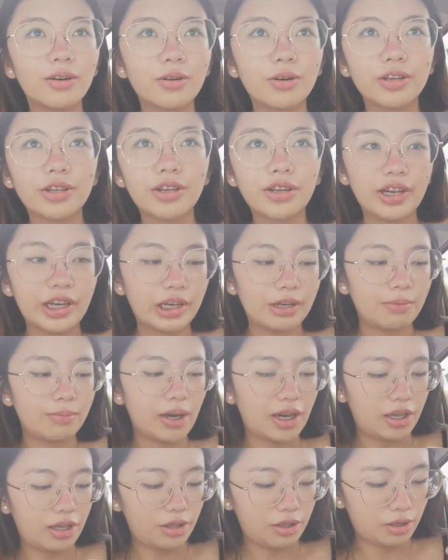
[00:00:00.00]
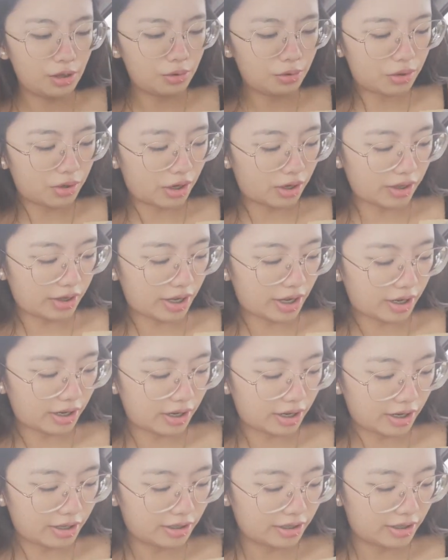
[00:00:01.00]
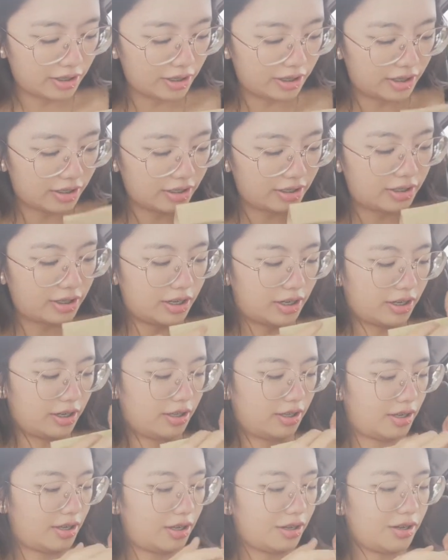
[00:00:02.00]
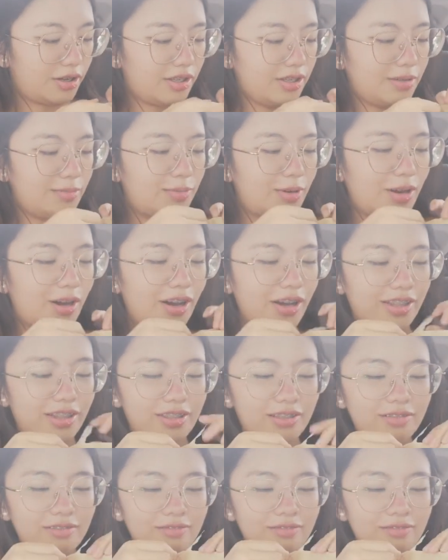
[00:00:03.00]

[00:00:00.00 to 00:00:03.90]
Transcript: ordering my new contact lenses, and I also bought,